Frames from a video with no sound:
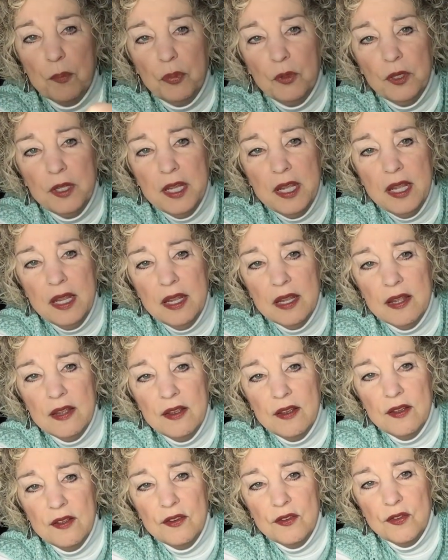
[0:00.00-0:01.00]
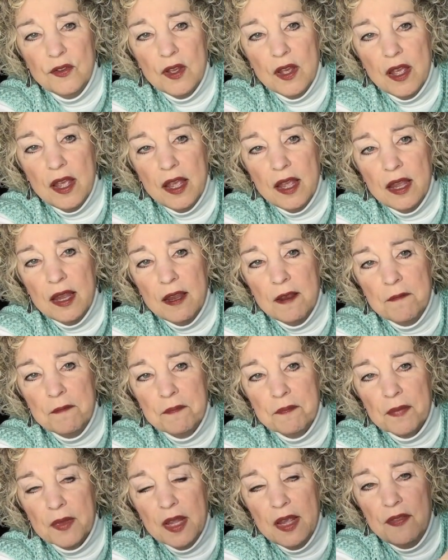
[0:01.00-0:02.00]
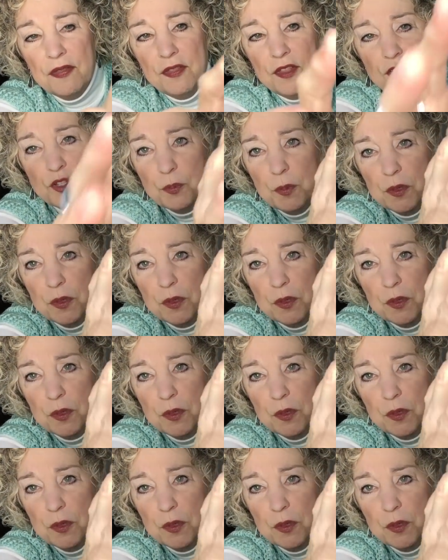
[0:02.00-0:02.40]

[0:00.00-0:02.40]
bling is a, in this